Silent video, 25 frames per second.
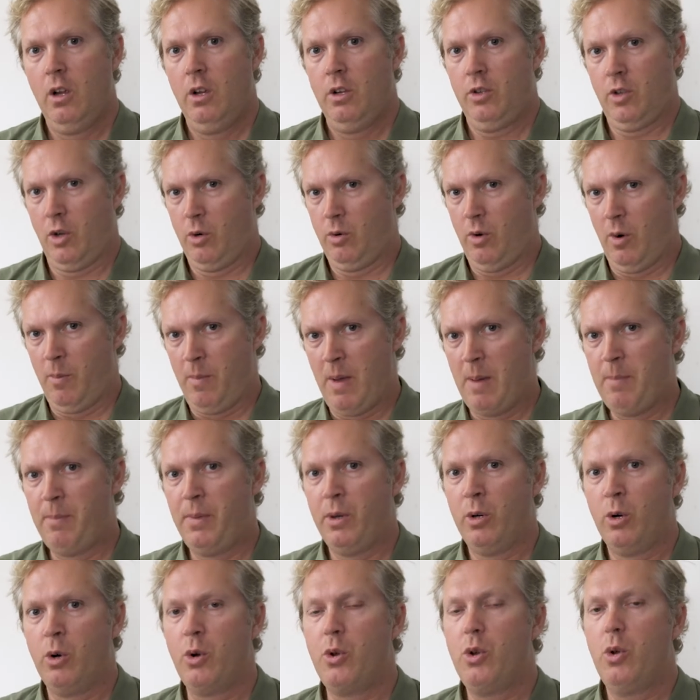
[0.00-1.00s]
So
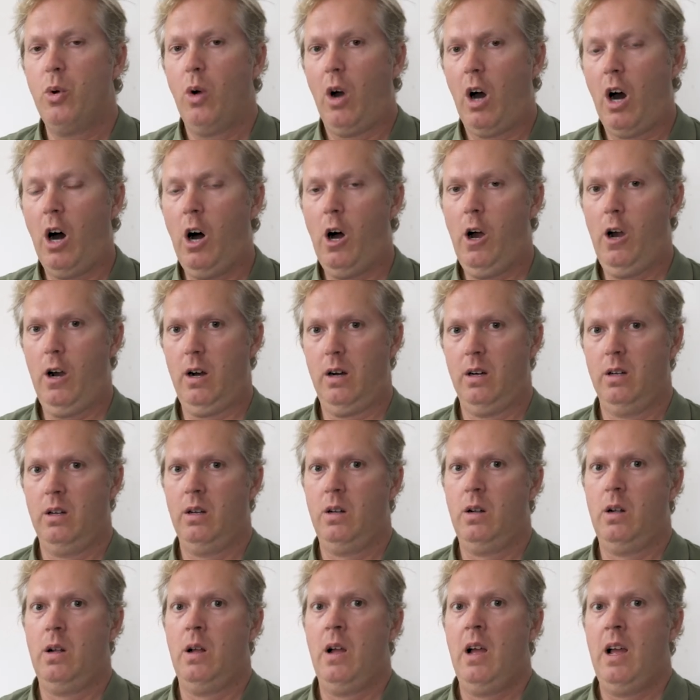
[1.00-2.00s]
remember who you are
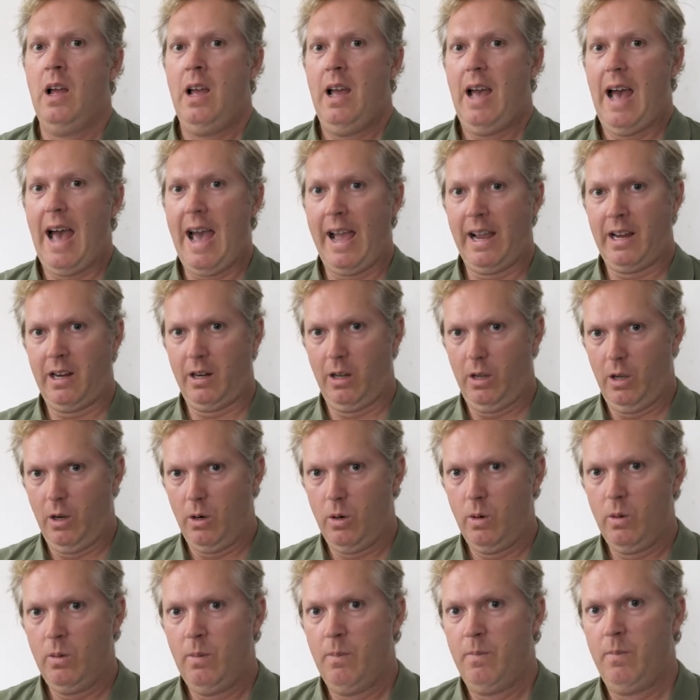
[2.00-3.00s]

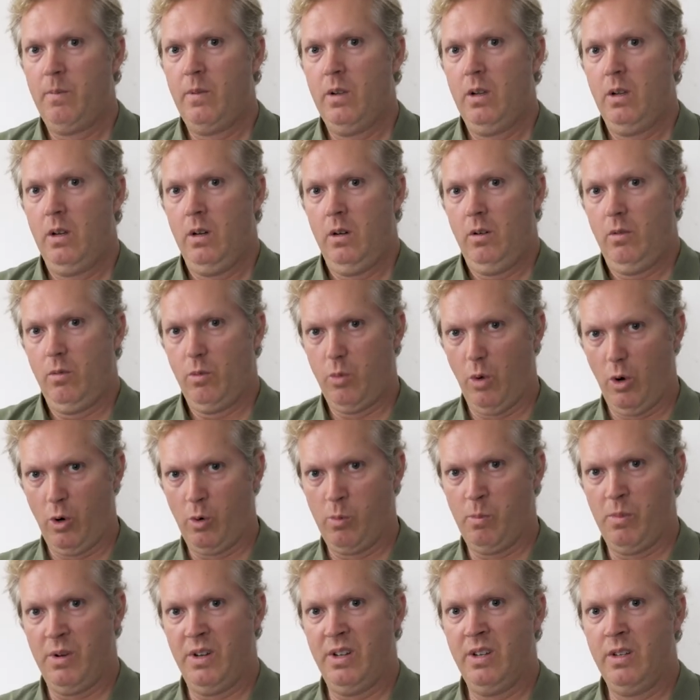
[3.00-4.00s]
Anglo,
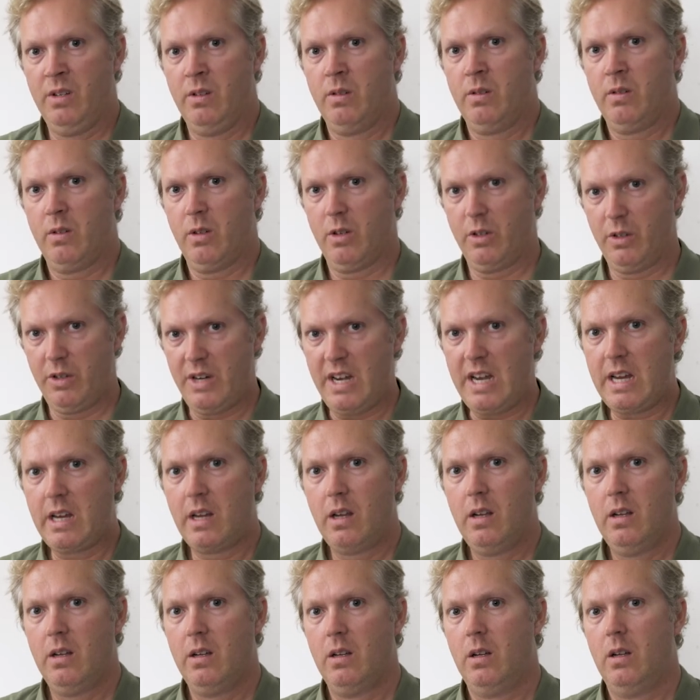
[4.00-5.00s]
Roman,
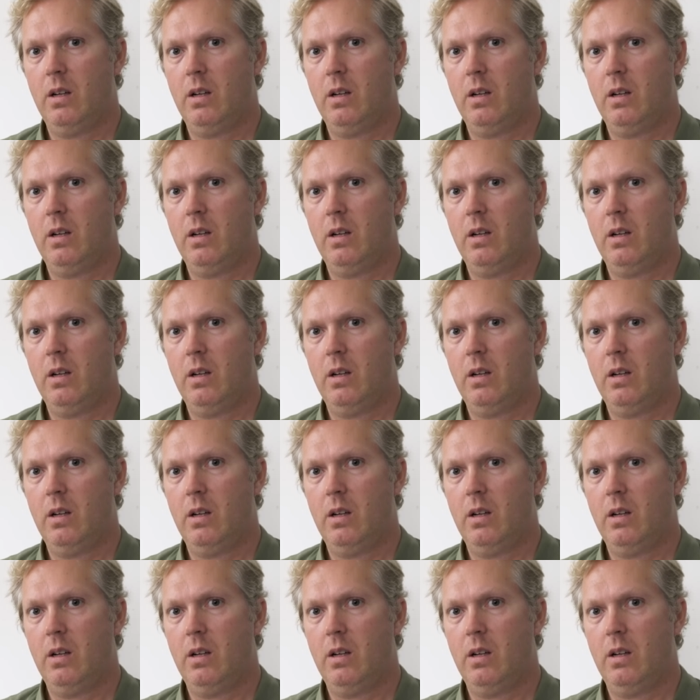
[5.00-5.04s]
Greek,